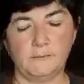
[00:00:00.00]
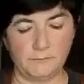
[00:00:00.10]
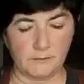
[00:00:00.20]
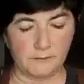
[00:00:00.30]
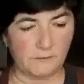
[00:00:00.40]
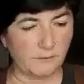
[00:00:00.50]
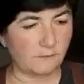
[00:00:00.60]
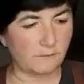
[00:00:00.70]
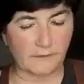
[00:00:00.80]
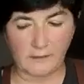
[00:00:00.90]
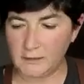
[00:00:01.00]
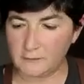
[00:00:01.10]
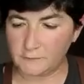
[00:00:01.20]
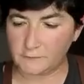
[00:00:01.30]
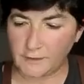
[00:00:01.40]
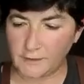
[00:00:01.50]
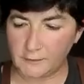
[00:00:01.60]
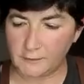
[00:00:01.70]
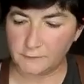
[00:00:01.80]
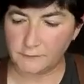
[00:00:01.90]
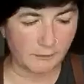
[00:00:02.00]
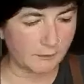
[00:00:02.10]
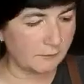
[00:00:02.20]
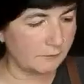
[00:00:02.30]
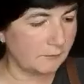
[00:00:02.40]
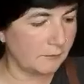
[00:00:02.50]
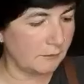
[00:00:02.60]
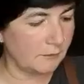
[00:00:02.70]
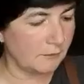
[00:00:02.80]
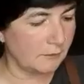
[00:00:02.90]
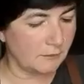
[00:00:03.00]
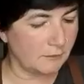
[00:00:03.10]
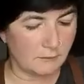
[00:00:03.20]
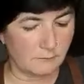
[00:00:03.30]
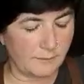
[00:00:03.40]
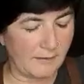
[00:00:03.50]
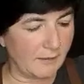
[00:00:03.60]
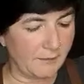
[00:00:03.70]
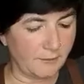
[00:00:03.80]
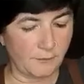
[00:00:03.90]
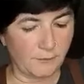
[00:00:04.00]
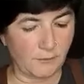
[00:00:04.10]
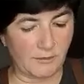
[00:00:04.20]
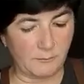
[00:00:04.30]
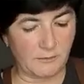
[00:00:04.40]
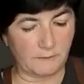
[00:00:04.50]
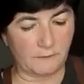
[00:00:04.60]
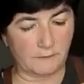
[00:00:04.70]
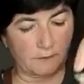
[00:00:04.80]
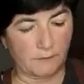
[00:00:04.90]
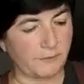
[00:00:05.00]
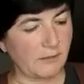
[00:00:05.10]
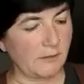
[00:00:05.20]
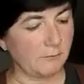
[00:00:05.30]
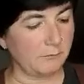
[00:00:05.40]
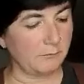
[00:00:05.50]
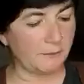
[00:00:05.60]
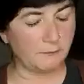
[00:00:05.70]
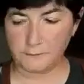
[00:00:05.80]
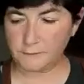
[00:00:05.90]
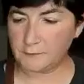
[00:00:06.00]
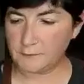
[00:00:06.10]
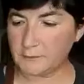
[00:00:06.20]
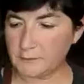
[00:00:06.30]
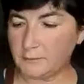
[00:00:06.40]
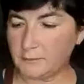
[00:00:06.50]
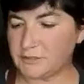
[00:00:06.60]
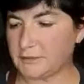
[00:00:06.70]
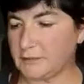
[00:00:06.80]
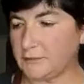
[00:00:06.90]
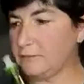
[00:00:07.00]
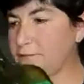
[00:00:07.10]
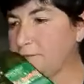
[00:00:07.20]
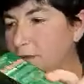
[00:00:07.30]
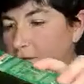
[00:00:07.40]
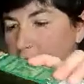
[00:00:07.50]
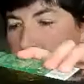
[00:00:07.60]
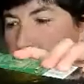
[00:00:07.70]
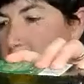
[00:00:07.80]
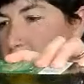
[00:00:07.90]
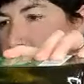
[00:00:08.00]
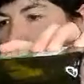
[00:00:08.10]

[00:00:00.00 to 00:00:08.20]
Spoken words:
Elizabeth's saying, the scales are part of the Thermomix. It's already inbuilt, which are on the feet underneath.